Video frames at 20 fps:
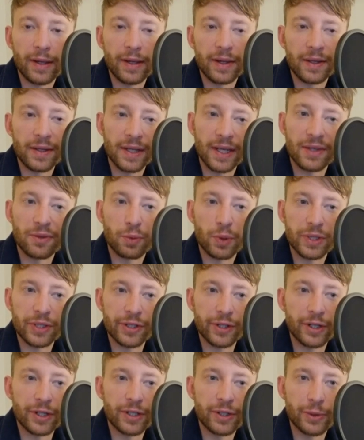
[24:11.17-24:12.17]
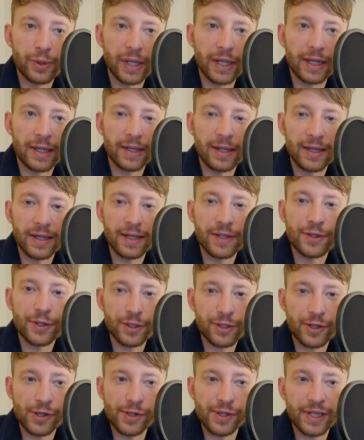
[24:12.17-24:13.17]
Yet what you're doing is you're
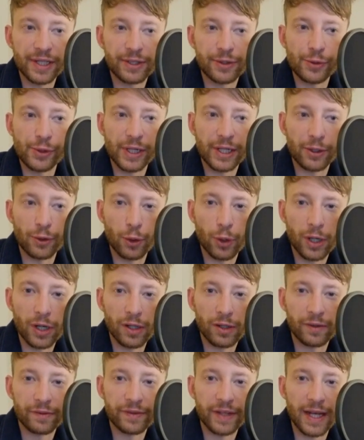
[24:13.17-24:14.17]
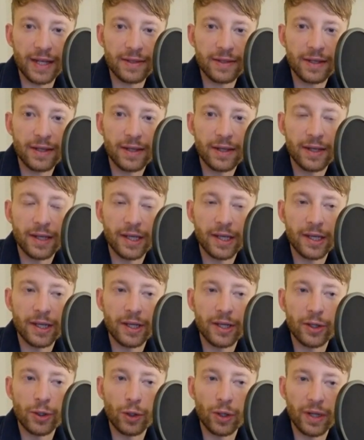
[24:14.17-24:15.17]
choosing to ignore all of that.
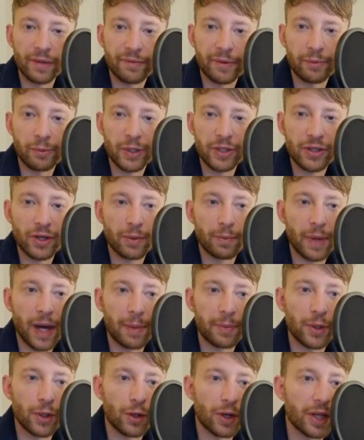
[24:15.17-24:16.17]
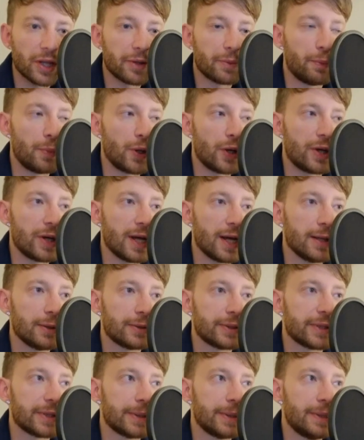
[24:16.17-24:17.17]
You're living with your mom, you're on a
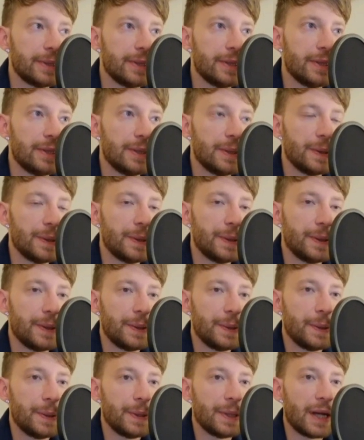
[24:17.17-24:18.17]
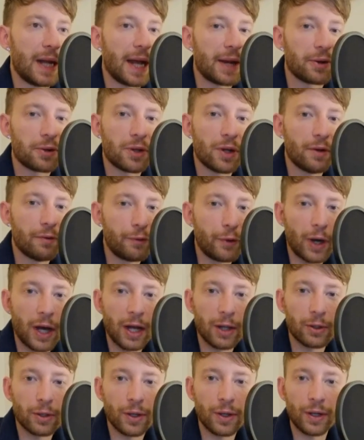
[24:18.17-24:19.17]
burnout. I don't know for
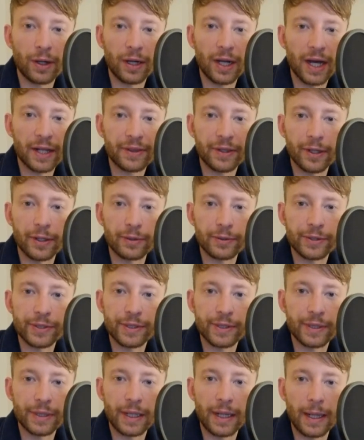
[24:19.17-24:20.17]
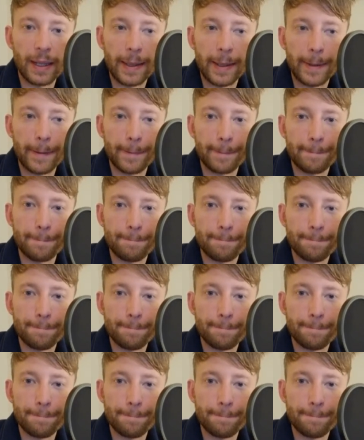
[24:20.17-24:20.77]
how long, God knows. And